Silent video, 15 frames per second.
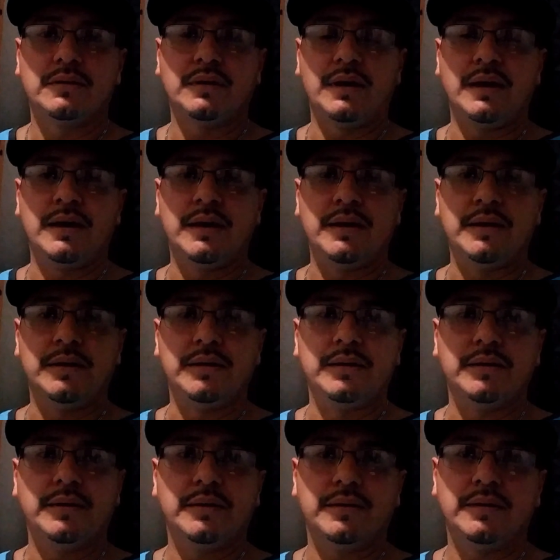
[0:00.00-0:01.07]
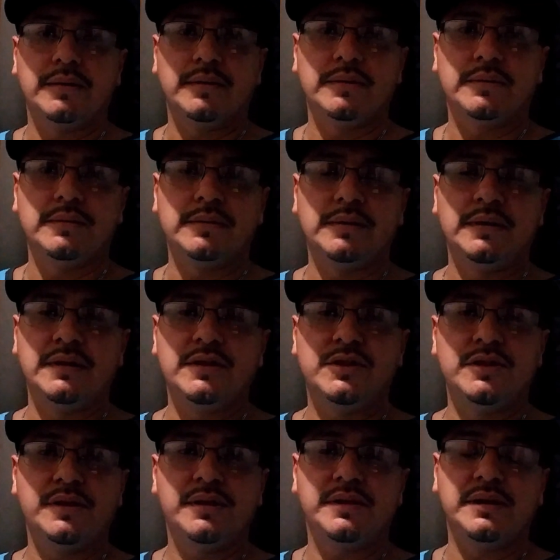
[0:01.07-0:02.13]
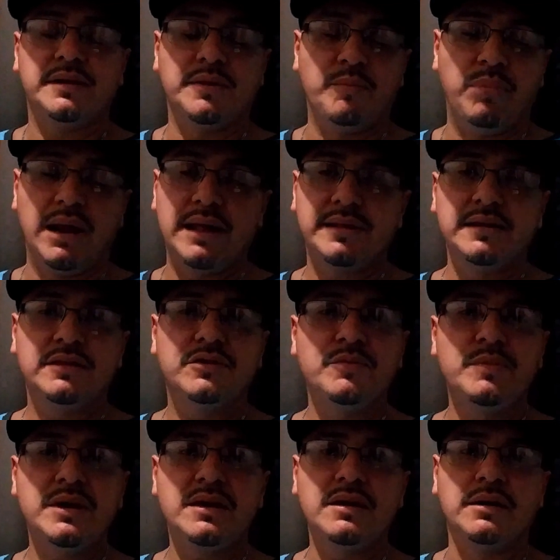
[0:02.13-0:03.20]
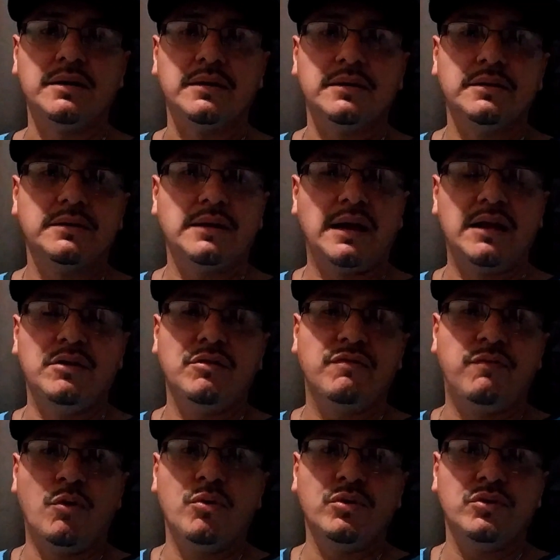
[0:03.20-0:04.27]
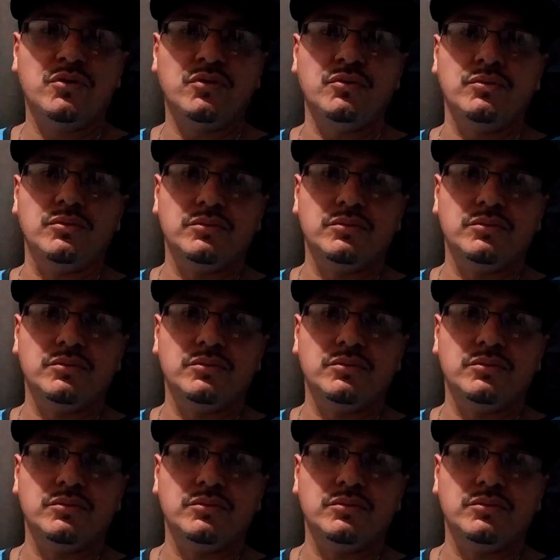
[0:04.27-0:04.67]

And it's a blessing to me. I look forward to,